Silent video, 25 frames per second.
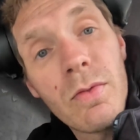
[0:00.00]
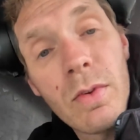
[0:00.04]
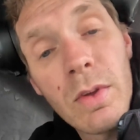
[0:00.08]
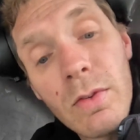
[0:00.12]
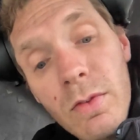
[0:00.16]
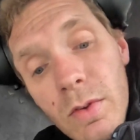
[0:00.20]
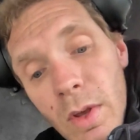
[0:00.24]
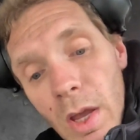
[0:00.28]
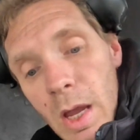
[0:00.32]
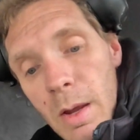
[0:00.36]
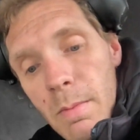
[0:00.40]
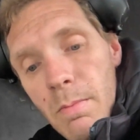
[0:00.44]
the
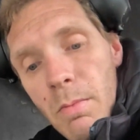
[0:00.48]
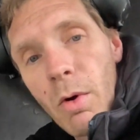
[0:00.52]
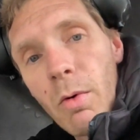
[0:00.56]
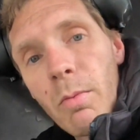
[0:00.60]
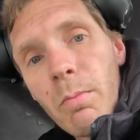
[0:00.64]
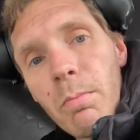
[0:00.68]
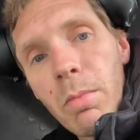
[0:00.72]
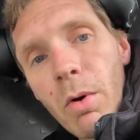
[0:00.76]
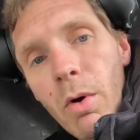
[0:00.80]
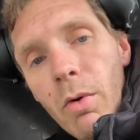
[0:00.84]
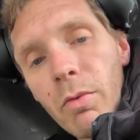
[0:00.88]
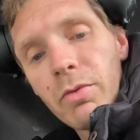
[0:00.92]
same
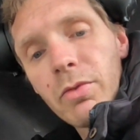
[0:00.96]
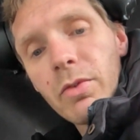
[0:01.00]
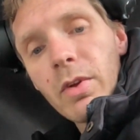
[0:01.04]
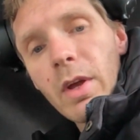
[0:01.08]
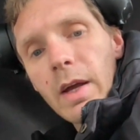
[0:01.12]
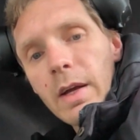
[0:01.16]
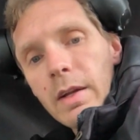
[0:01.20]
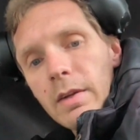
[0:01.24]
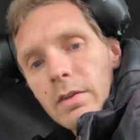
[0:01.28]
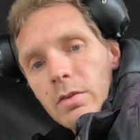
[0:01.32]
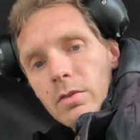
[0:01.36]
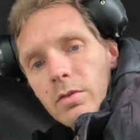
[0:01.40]
on both
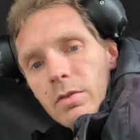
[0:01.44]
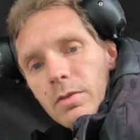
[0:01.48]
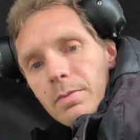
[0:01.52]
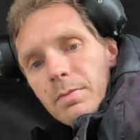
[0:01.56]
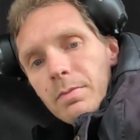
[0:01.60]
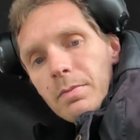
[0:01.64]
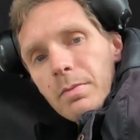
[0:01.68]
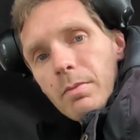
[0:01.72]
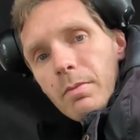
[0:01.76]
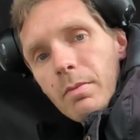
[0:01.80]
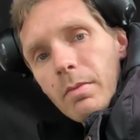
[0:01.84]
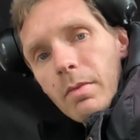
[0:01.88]
sides.
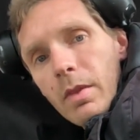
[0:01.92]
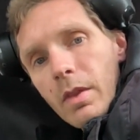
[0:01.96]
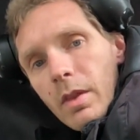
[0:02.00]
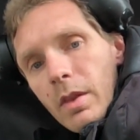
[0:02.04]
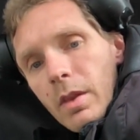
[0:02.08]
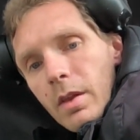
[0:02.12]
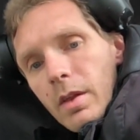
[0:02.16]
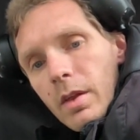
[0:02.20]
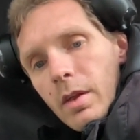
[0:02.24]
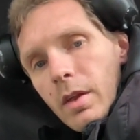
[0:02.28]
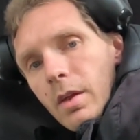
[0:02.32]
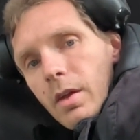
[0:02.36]

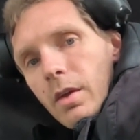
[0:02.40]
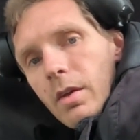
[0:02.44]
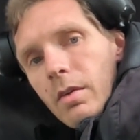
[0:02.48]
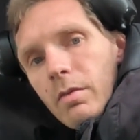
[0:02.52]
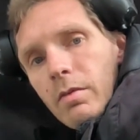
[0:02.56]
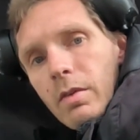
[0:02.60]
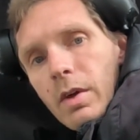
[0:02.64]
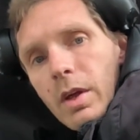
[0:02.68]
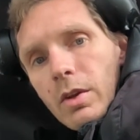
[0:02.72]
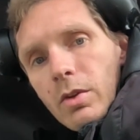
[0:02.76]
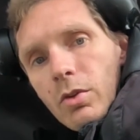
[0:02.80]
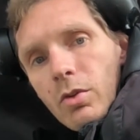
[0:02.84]

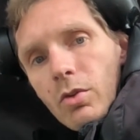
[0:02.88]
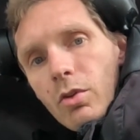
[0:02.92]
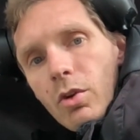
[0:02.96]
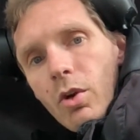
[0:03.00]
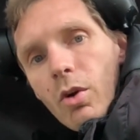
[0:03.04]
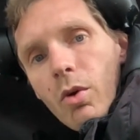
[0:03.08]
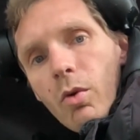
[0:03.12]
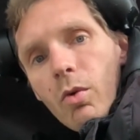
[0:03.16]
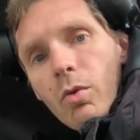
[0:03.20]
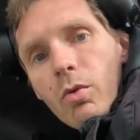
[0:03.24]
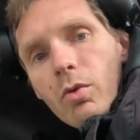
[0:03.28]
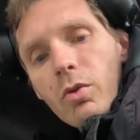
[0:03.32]
Then you
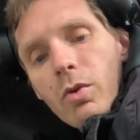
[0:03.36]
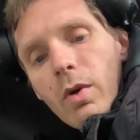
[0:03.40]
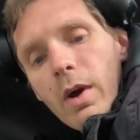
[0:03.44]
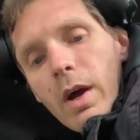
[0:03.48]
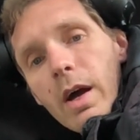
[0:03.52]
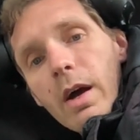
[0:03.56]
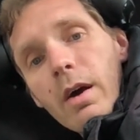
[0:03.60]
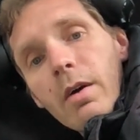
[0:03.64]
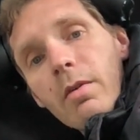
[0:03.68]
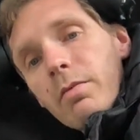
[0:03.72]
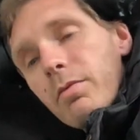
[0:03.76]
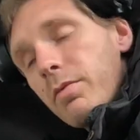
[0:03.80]
know you
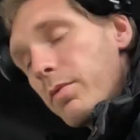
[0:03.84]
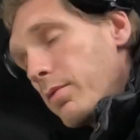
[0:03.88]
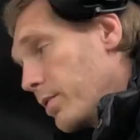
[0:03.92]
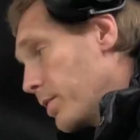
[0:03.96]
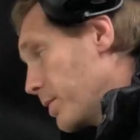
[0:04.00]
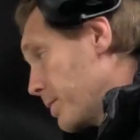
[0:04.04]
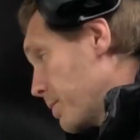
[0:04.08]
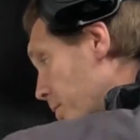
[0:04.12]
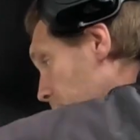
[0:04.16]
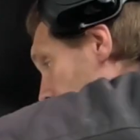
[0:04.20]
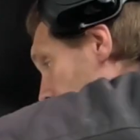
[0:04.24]
have